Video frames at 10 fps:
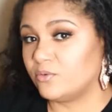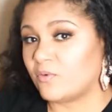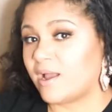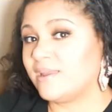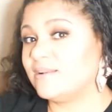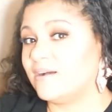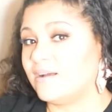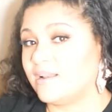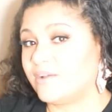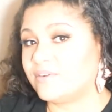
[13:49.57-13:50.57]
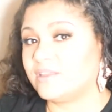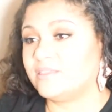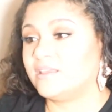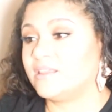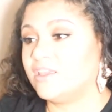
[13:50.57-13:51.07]
right on
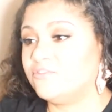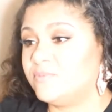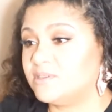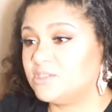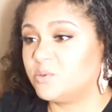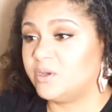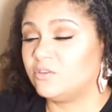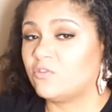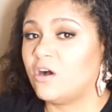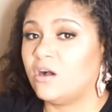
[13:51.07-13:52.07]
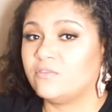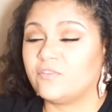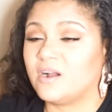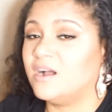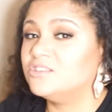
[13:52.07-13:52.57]
everything that you've been doing wrong
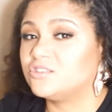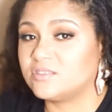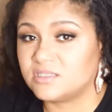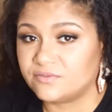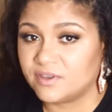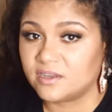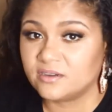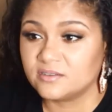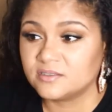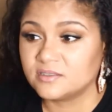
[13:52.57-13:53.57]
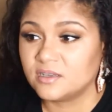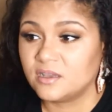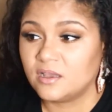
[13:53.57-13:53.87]
for hundreds of years.